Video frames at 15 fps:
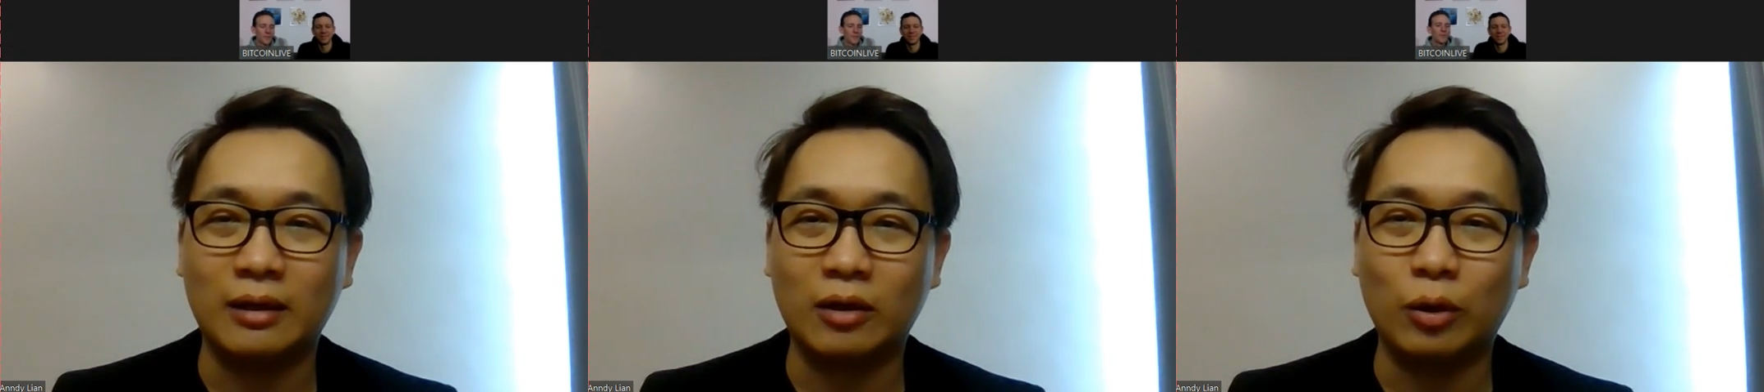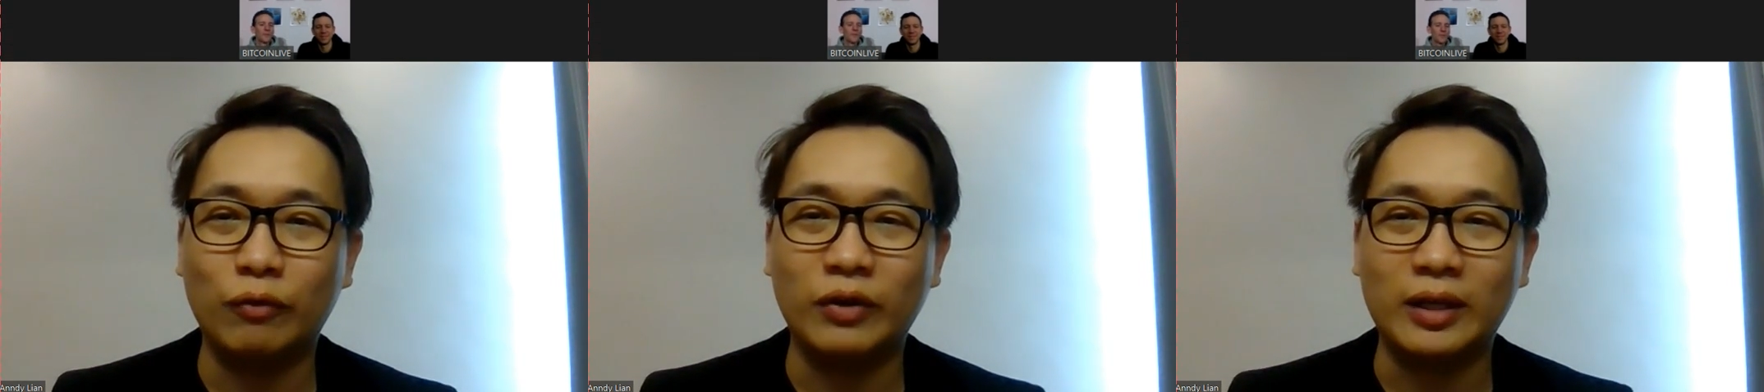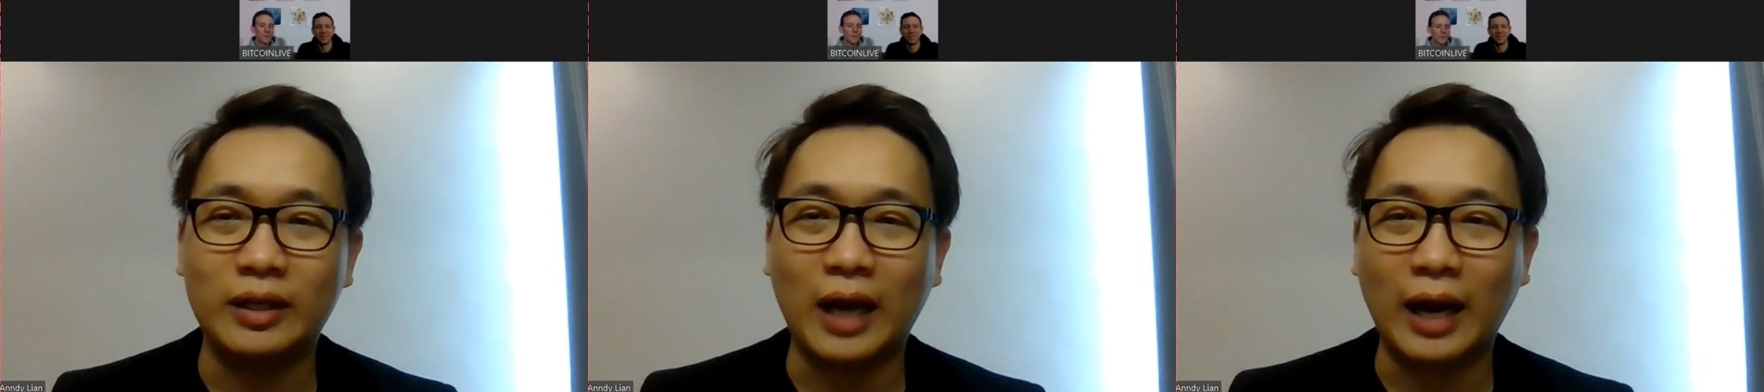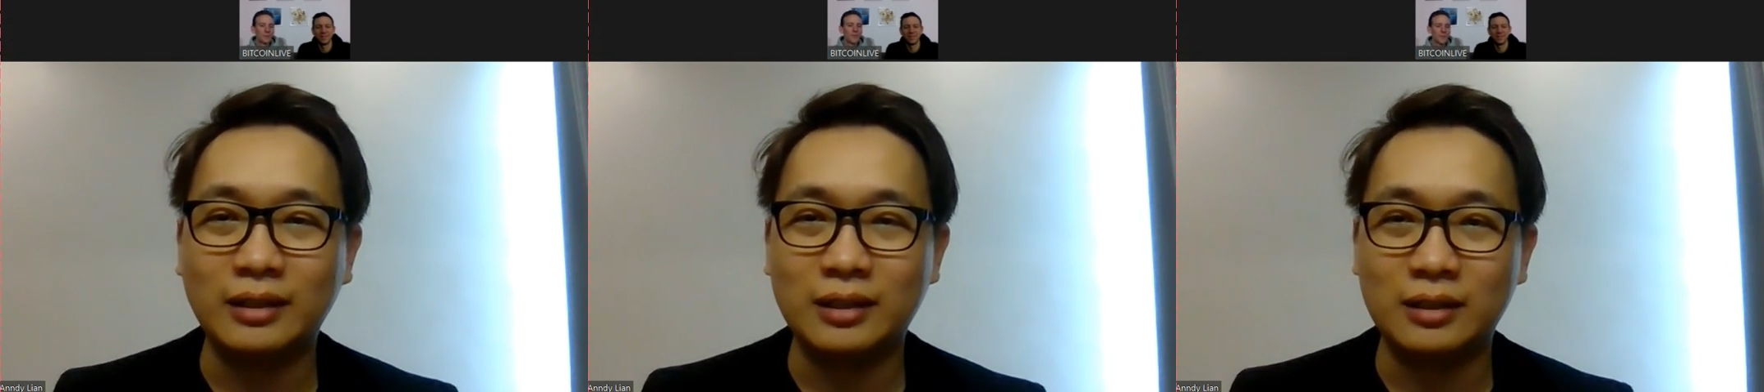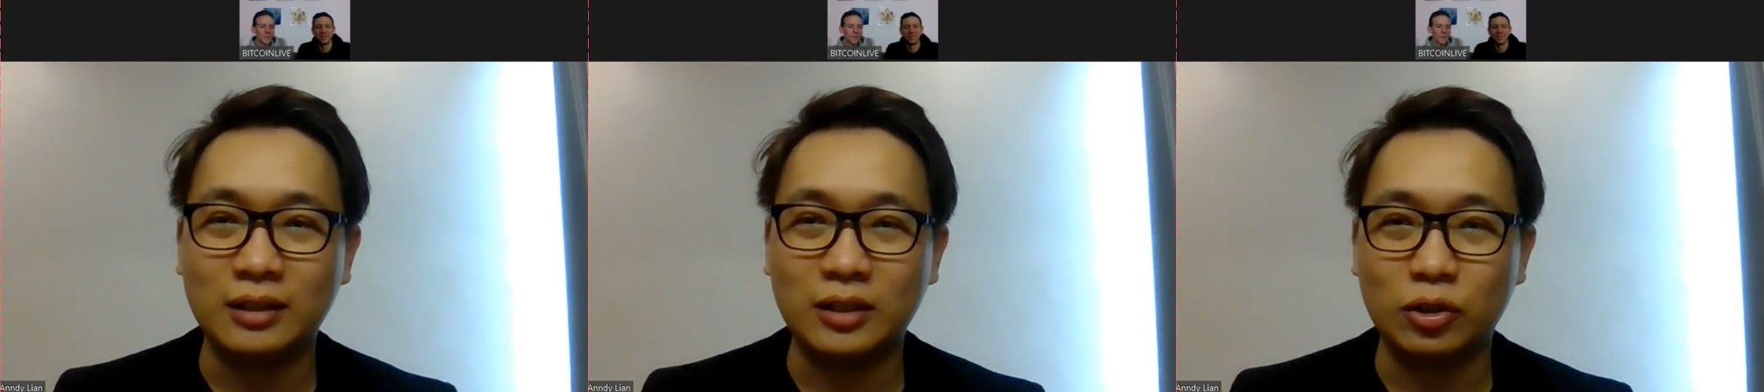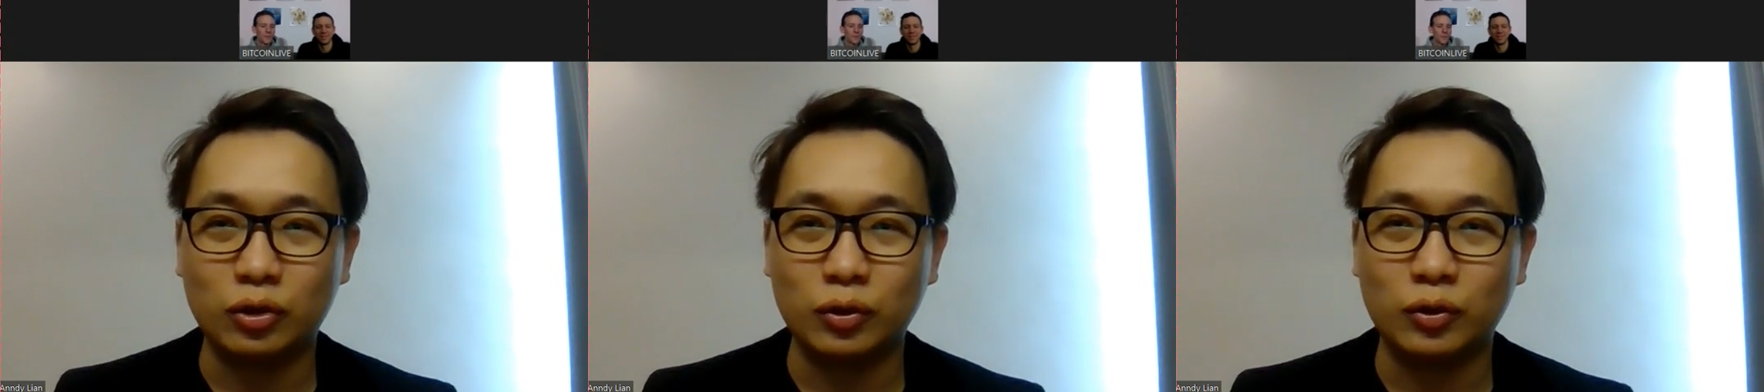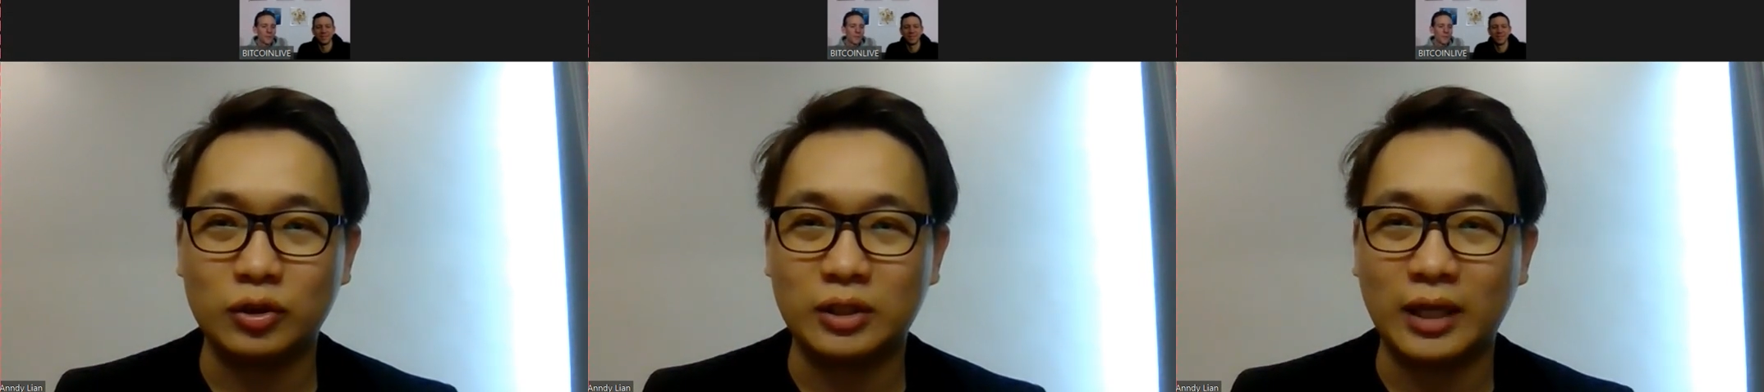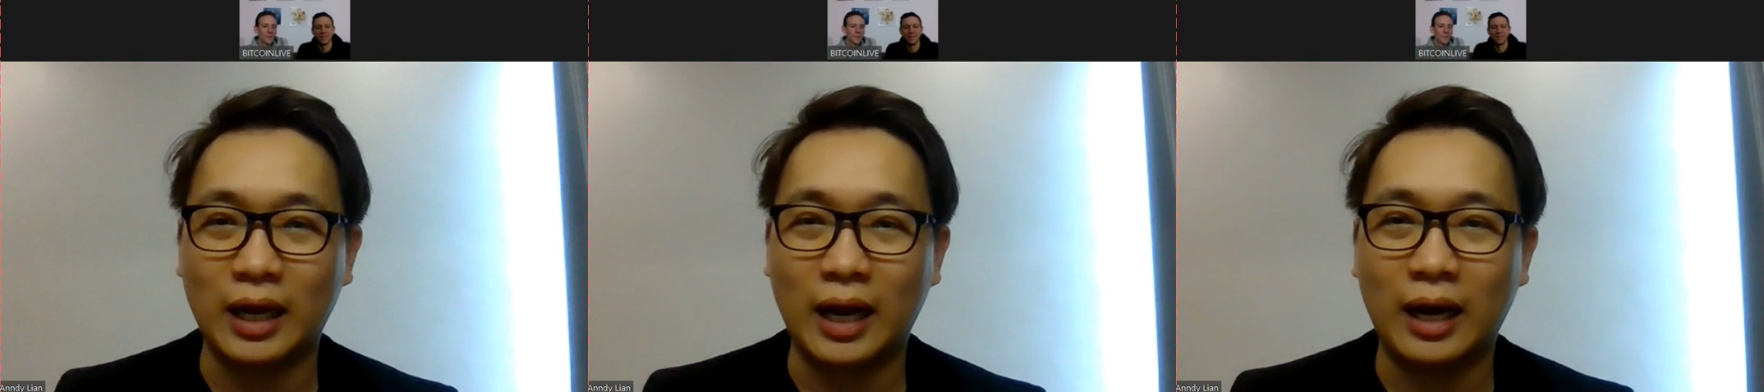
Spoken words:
COVID-19 issues that